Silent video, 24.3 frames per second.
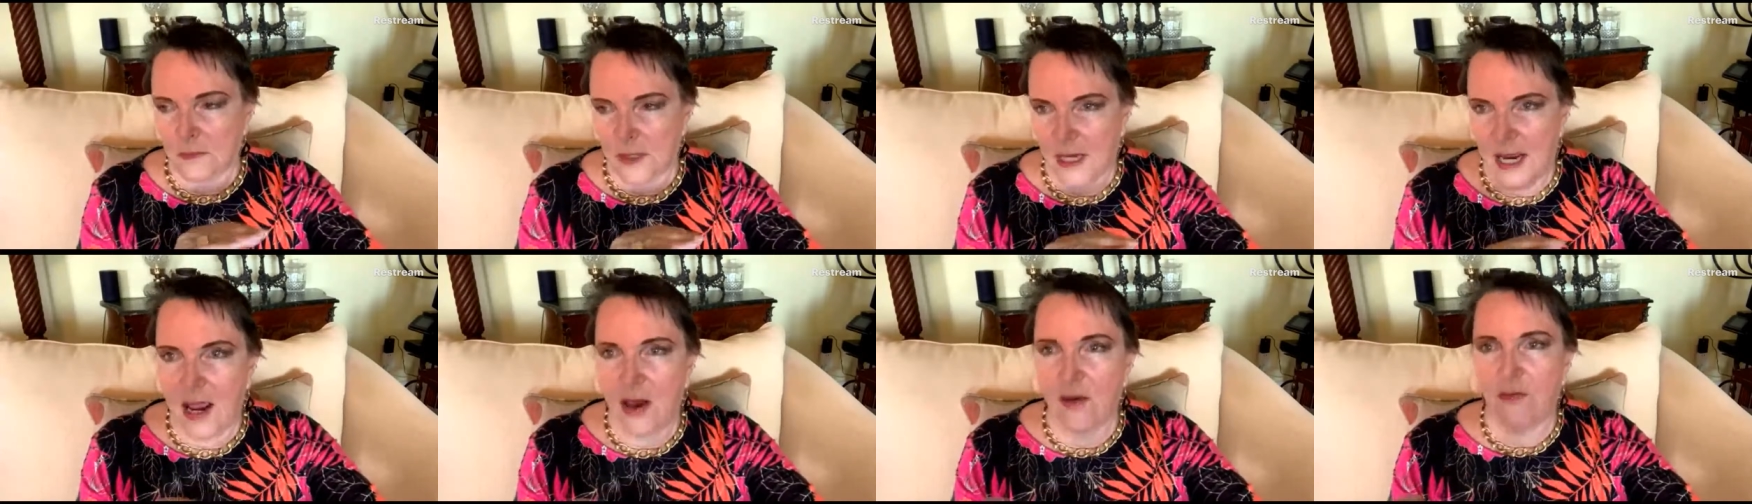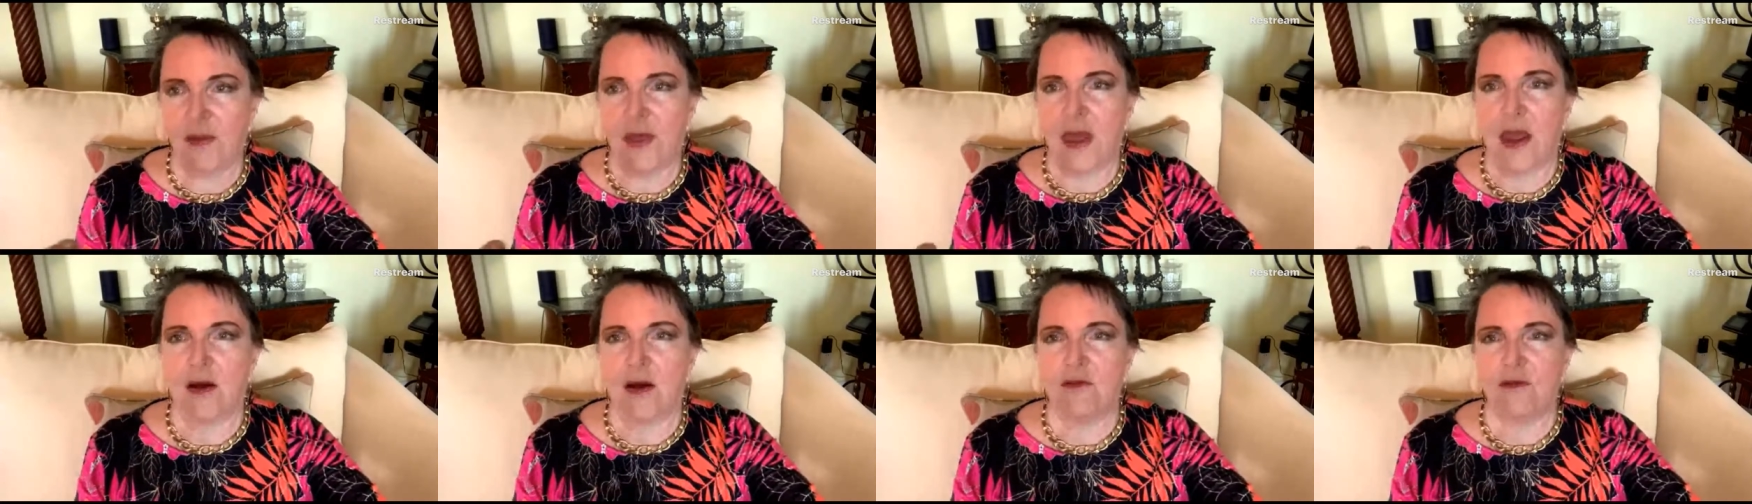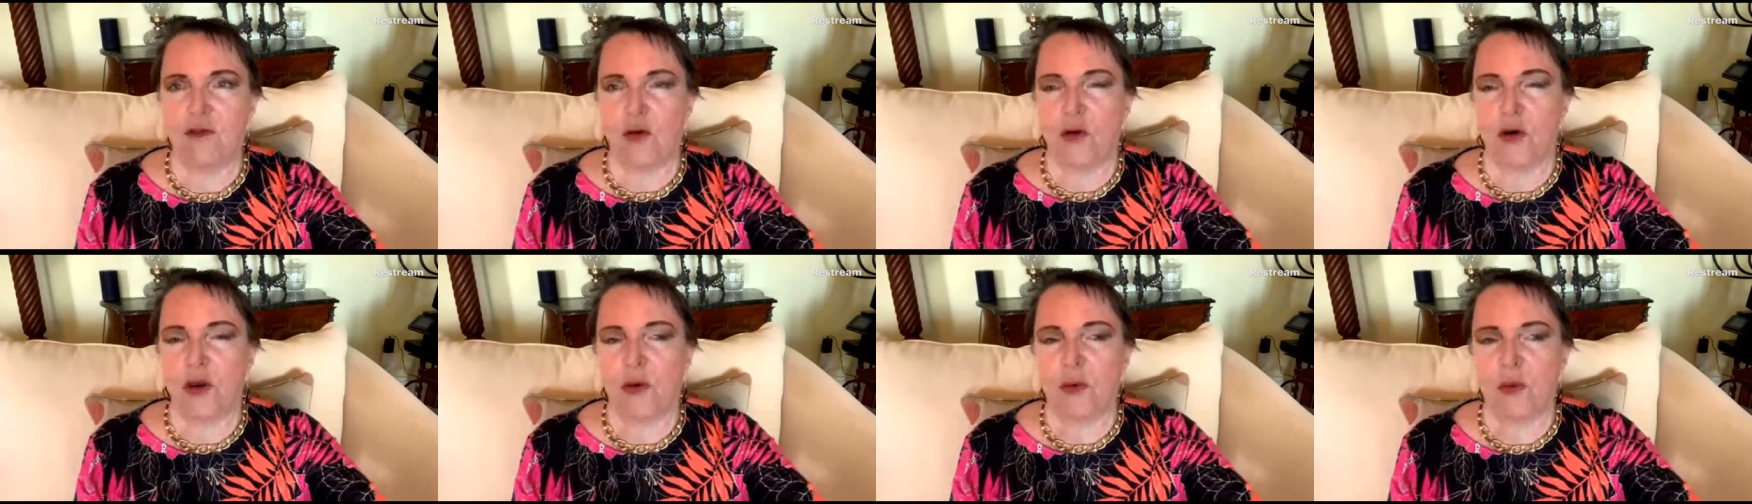out there
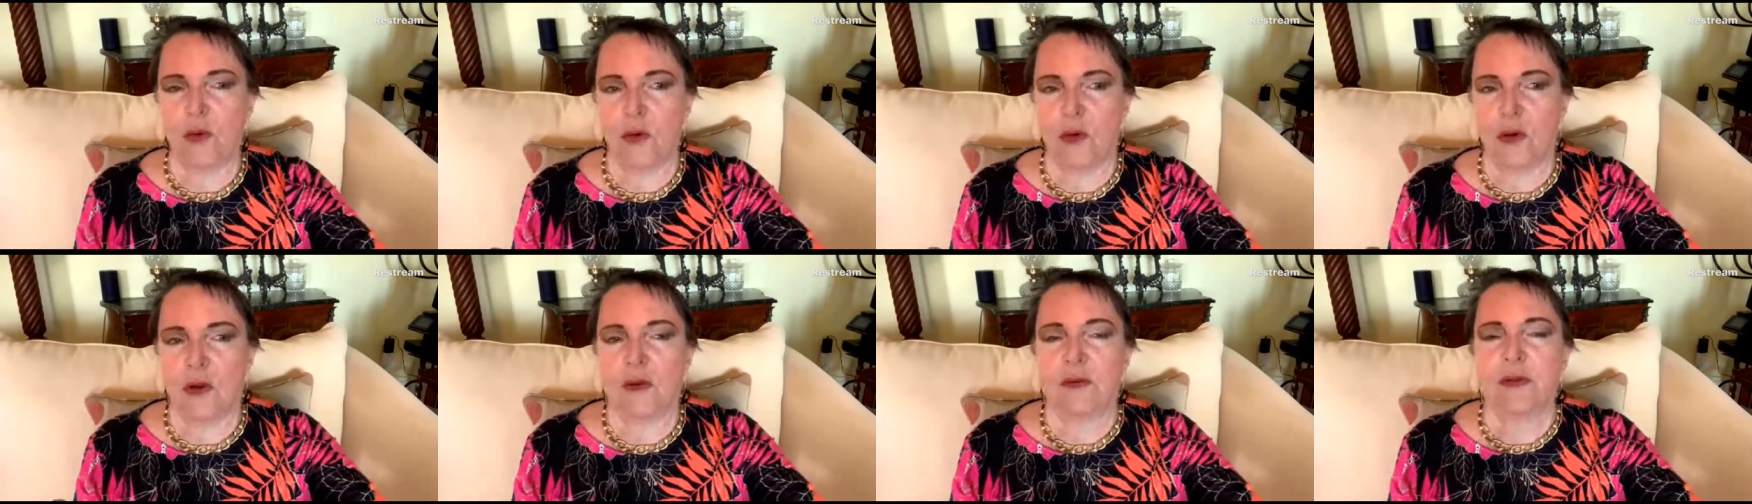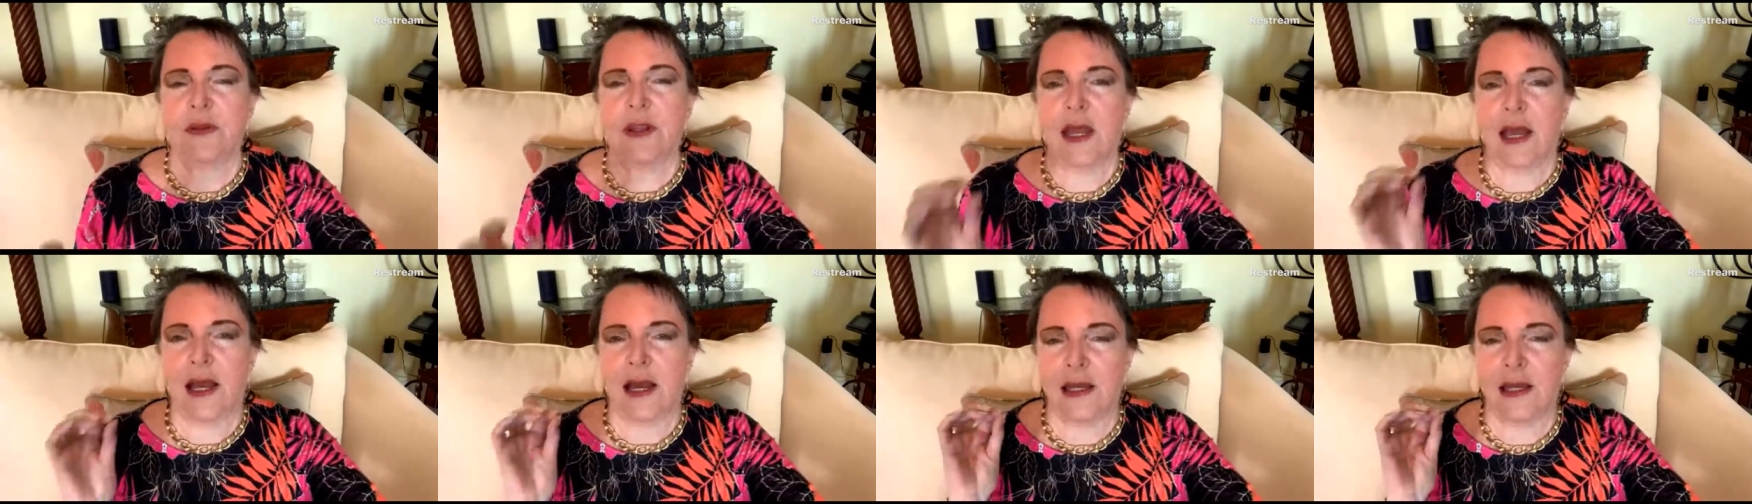for you all.